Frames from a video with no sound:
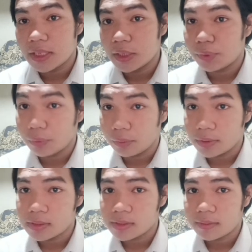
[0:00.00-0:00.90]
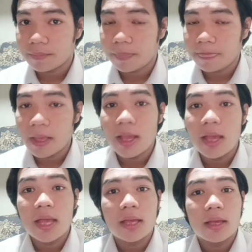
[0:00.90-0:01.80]
key rules.
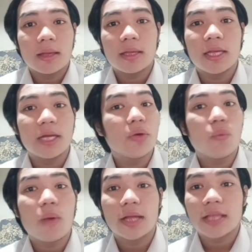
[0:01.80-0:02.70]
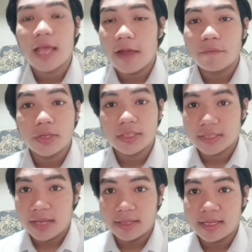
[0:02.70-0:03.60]
Here what every
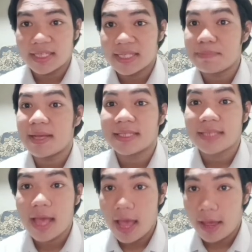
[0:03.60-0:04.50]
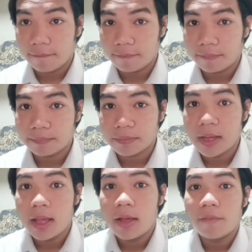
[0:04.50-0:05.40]
sentence must have.
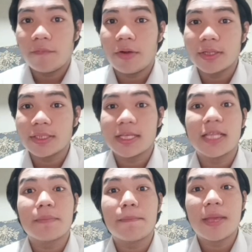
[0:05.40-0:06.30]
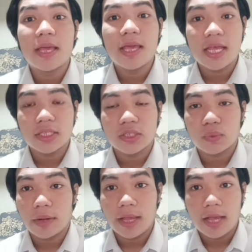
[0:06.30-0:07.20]
First, it
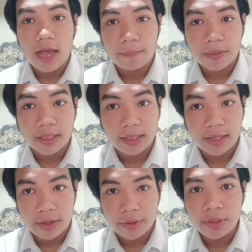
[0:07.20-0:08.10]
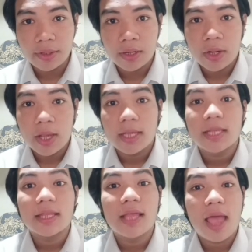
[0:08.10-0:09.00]
begins with a capital letter.
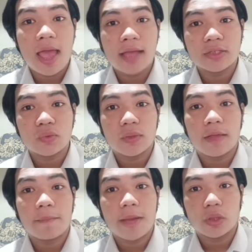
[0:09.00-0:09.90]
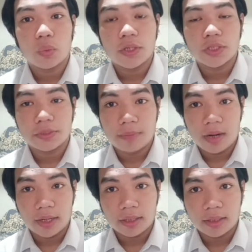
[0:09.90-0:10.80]
It ends with a punctuation mark,